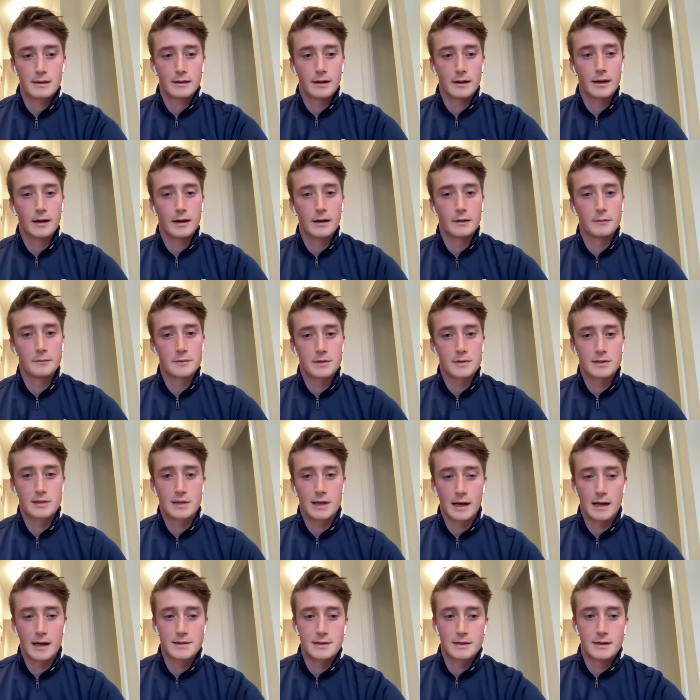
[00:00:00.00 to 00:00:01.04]
um,
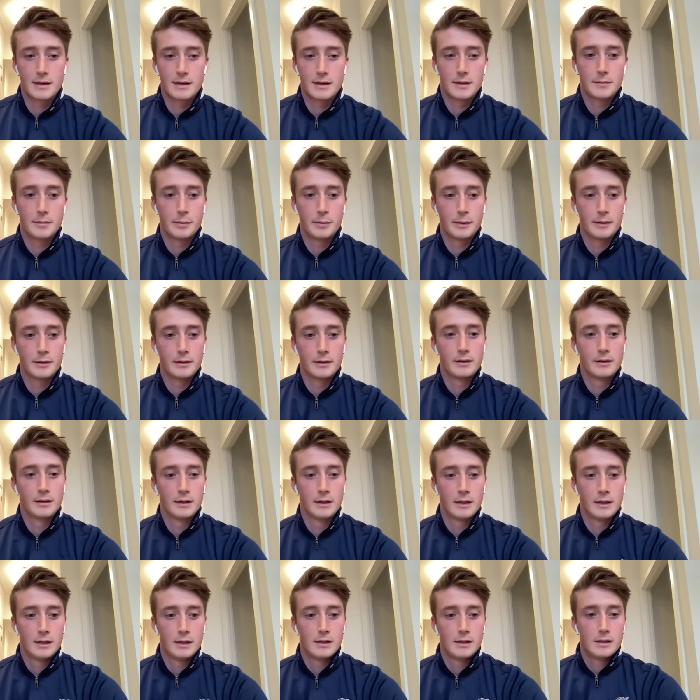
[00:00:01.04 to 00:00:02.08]
just catching up
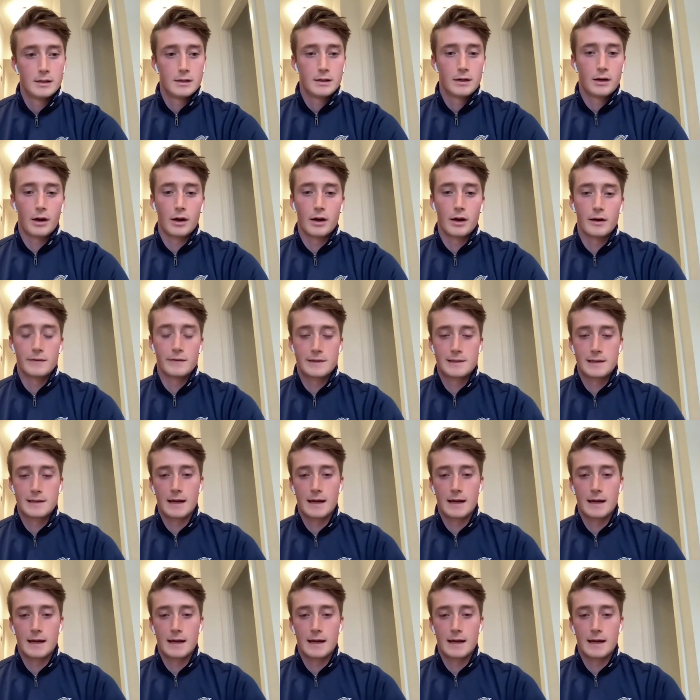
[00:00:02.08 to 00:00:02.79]
and going over